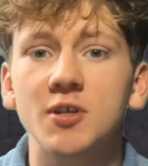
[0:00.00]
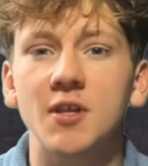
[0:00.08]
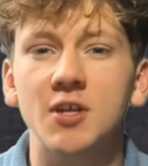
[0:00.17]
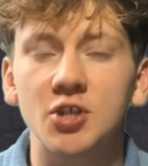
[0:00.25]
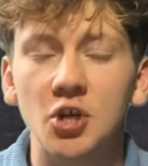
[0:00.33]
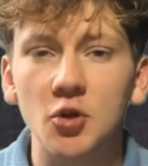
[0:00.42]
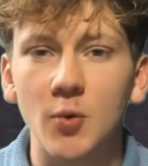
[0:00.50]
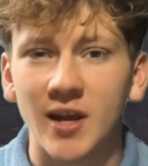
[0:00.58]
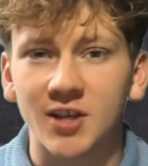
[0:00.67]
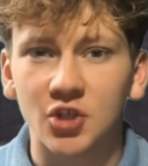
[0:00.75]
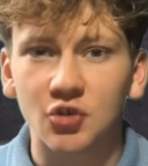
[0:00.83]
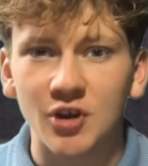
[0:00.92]
are the two
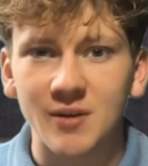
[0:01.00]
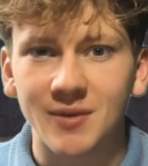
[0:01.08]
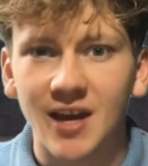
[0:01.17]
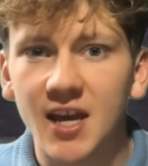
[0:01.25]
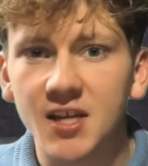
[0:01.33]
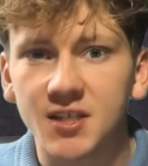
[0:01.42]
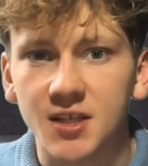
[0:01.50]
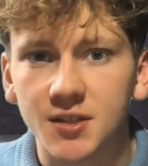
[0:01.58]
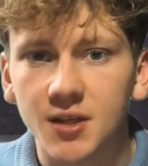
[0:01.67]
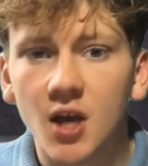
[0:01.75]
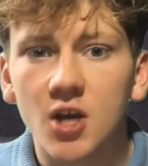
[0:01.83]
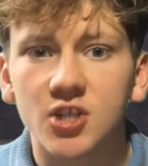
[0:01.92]
extreme
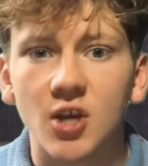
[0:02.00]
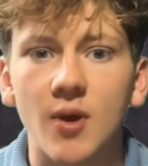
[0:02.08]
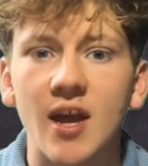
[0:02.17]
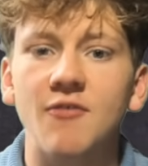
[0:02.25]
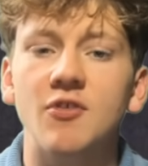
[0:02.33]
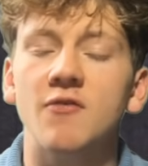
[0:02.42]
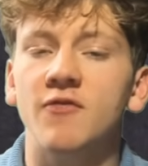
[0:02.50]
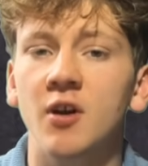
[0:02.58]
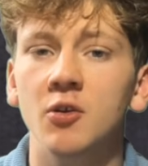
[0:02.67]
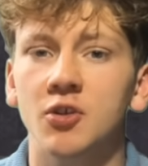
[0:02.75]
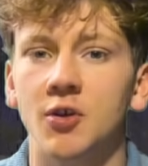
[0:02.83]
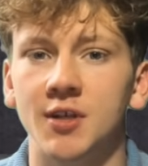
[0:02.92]
cases, so if the
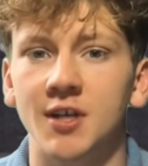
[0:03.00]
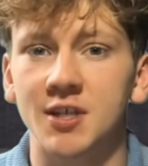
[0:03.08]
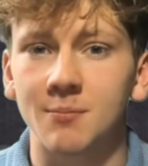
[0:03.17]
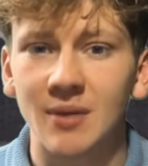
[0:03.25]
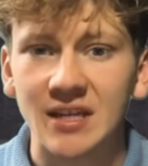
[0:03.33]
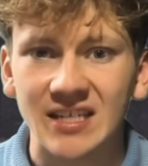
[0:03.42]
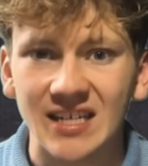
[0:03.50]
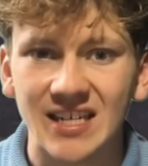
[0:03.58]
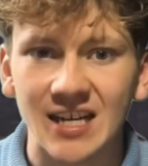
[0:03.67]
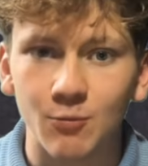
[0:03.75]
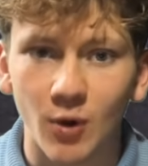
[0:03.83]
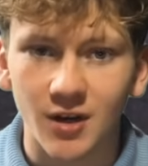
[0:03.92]
photon is emitted
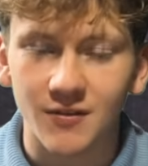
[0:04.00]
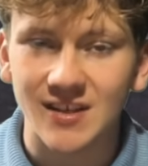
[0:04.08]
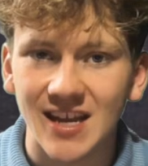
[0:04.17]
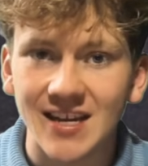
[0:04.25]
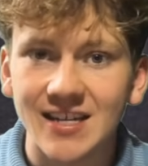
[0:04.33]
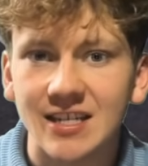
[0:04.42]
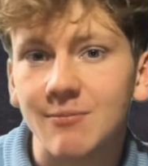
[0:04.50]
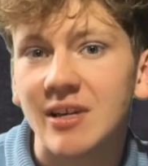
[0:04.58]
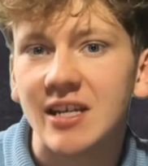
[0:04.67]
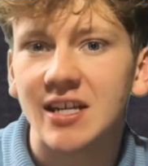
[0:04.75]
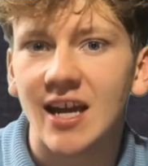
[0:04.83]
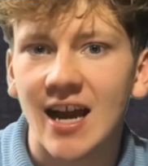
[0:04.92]
in one of
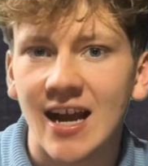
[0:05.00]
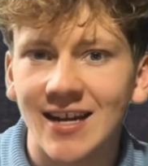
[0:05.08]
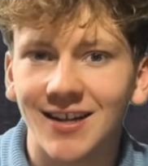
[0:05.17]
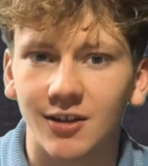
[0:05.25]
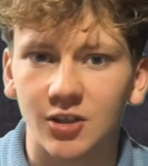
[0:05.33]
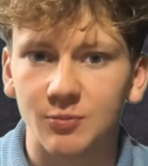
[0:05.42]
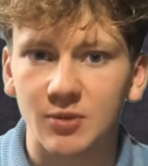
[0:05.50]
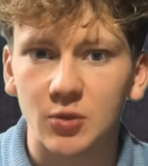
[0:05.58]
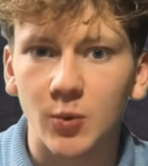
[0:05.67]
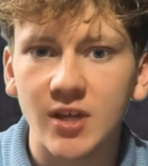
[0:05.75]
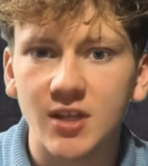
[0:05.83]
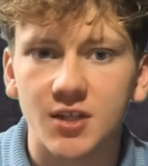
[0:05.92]
intermediate angles
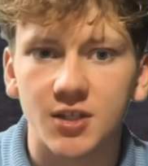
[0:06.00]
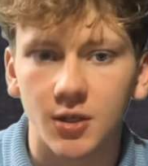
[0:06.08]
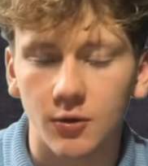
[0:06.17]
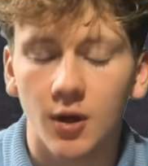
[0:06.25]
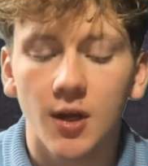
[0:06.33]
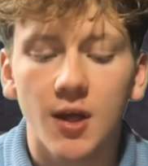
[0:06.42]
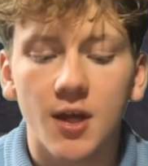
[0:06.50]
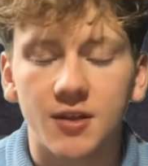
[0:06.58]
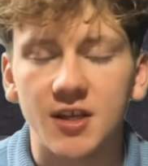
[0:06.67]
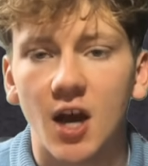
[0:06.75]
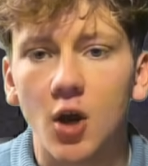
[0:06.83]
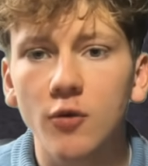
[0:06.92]
between the two,
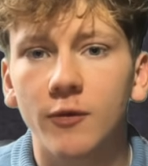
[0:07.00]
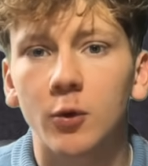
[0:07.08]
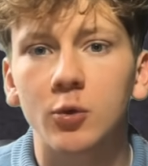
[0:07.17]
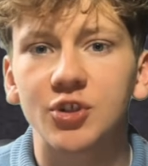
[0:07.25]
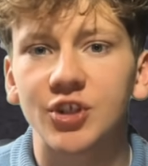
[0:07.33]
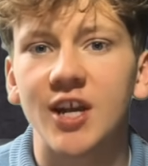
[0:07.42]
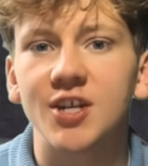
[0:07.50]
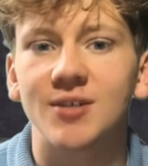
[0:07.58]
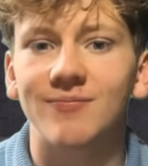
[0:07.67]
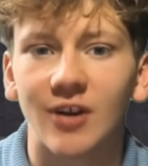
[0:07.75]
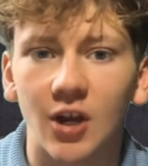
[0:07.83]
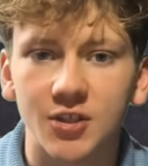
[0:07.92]
the overall change
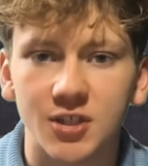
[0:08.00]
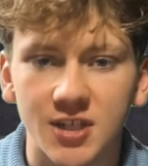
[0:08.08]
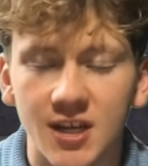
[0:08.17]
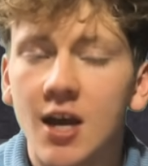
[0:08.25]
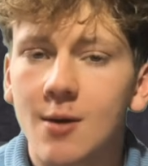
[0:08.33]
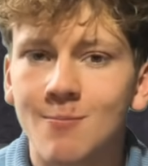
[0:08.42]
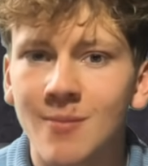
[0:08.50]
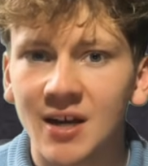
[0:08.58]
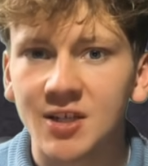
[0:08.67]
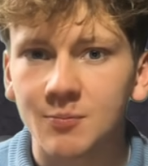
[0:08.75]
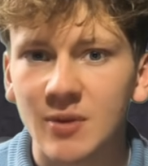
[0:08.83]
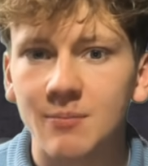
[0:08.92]
in velocity
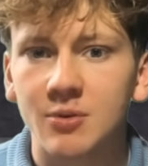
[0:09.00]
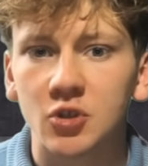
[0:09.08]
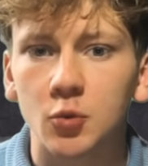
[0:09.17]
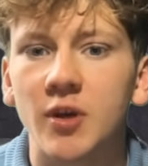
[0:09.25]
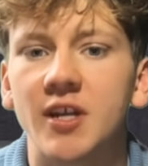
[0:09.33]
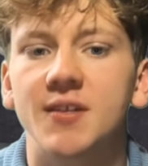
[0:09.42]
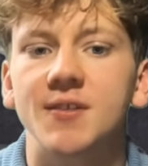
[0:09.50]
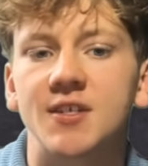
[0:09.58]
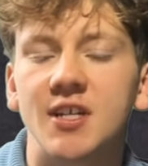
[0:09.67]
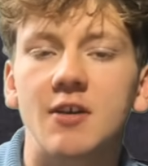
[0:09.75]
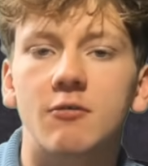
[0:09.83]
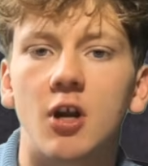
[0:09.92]
must be between
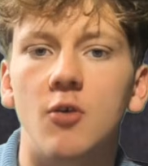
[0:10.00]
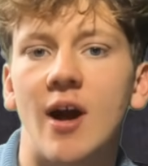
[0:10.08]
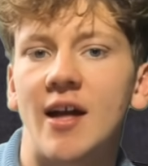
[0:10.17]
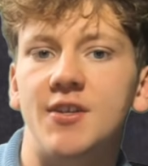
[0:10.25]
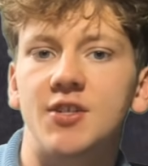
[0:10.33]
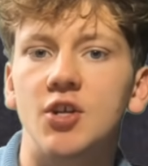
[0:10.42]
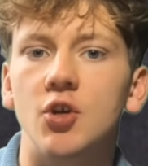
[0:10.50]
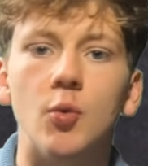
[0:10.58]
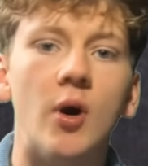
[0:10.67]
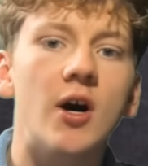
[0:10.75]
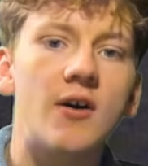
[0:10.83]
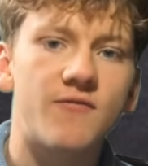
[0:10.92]
0 and
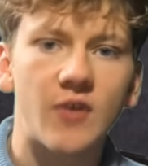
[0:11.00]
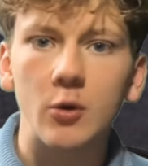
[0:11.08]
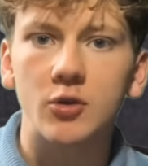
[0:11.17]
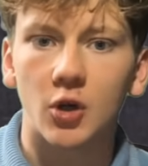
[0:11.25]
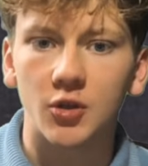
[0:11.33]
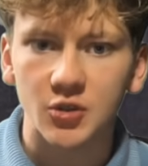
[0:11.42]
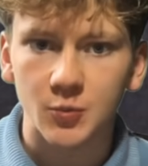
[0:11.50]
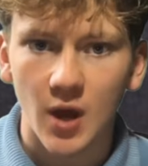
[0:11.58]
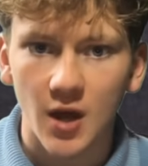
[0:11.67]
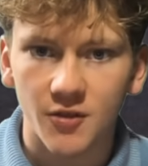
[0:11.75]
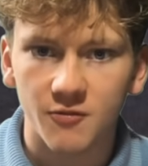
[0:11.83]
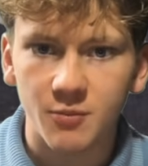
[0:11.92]
2 photons
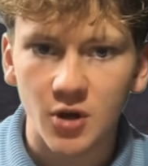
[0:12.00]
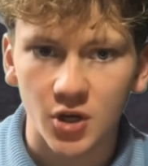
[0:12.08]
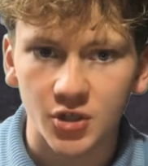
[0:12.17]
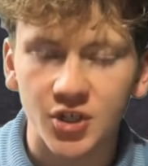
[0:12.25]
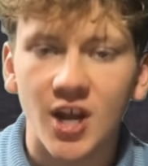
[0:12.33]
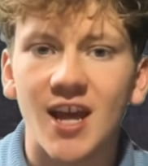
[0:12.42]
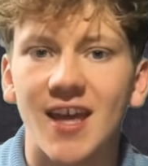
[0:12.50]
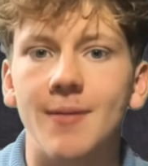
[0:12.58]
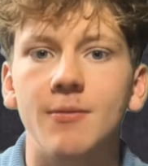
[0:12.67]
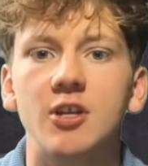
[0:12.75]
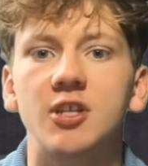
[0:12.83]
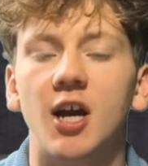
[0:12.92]
worth of push
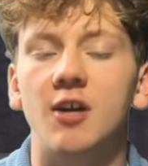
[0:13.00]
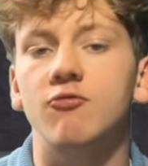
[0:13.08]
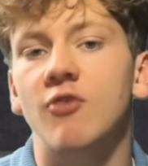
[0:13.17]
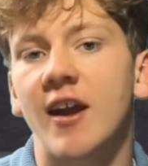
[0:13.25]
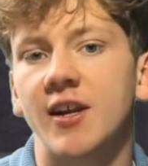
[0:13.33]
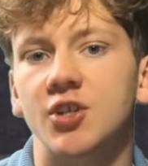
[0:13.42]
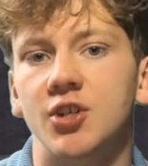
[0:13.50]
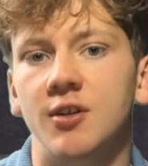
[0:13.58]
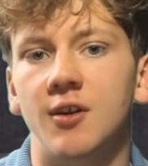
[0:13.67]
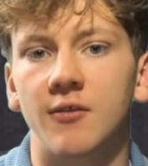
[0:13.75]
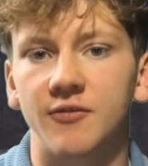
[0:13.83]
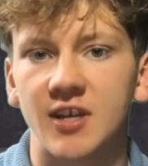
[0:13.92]
in the
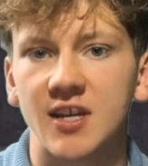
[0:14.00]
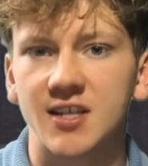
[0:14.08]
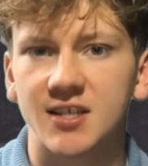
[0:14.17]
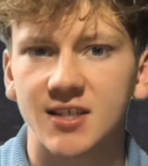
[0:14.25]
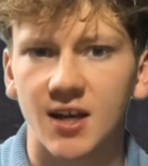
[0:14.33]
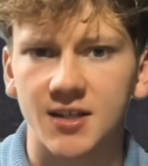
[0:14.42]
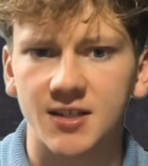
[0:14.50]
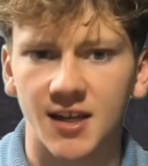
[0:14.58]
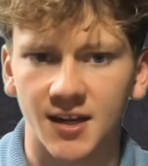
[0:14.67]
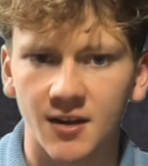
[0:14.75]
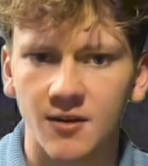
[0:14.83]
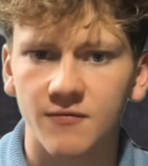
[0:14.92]
direction of the
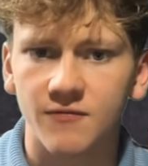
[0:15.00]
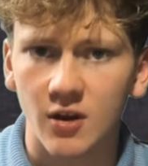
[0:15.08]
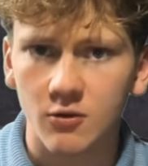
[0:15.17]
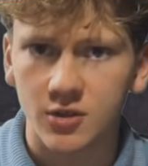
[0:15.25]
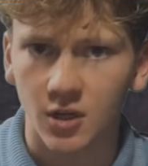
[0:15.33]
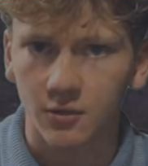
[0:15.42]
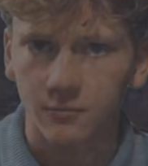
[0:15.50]
exciting photon.